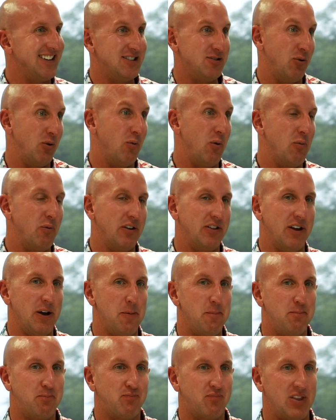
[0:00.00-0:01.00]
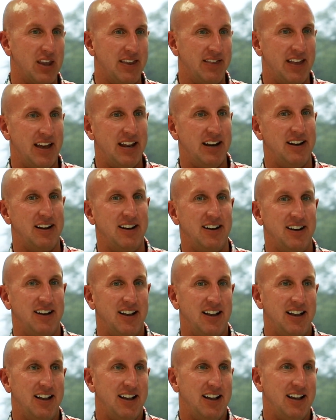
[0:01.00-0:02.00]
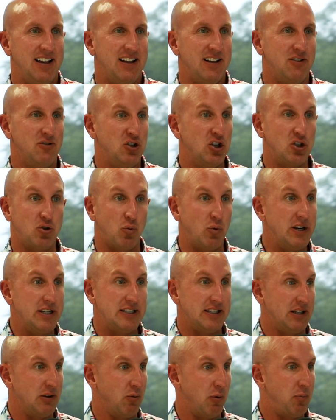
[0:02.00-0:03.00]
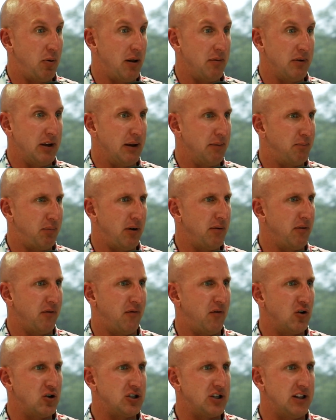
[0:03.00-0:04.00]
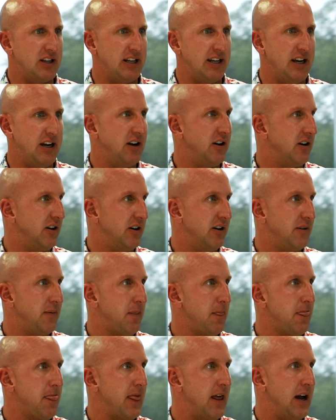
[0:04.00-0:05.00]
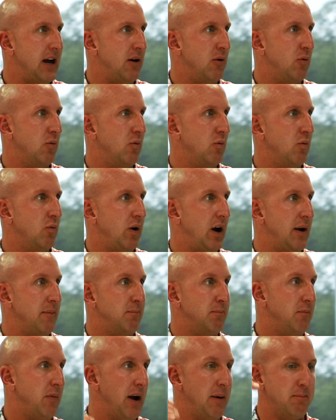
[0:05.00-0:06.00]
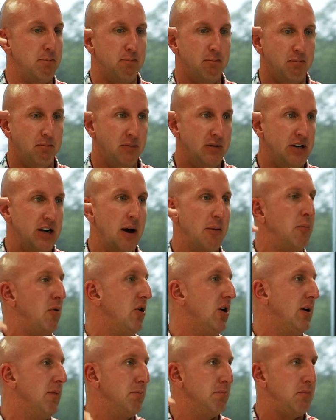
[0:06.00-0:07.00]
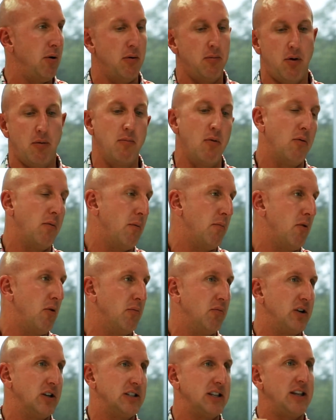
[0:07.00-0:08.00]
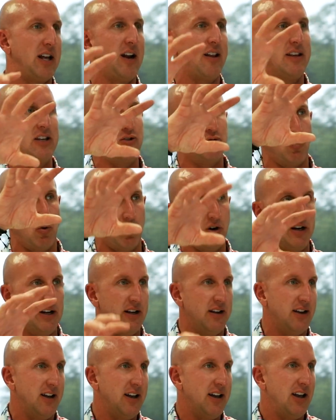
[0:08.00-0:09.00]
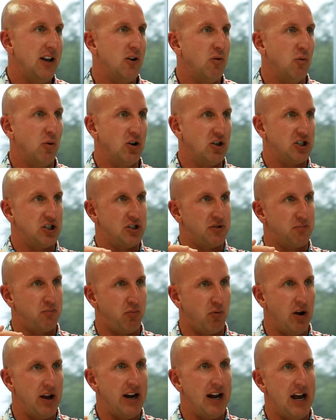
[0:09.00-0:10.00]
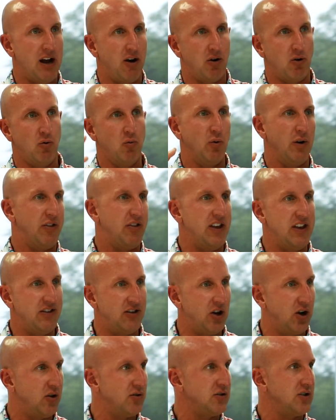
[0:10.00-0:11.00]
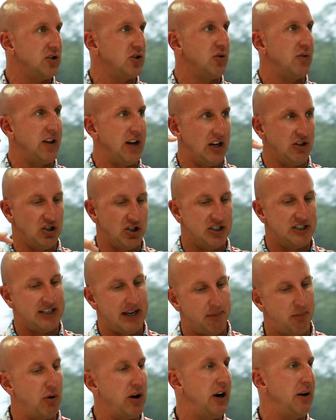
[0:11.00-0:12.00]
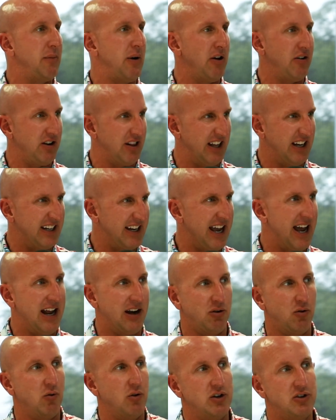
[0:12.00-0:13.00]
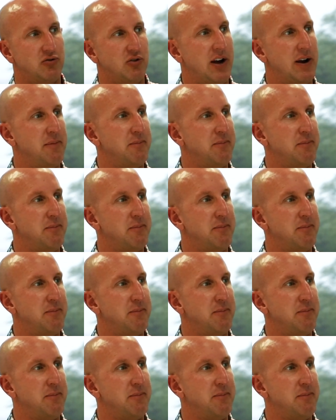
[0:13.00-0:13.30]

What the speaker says: And so we went with it. And then just recently, we're probably first of the year, I numbered them. Boom, boom, boom, boom, boom. Because a lot of these were spread out or within those. And so then I just separated them out into like categories, right?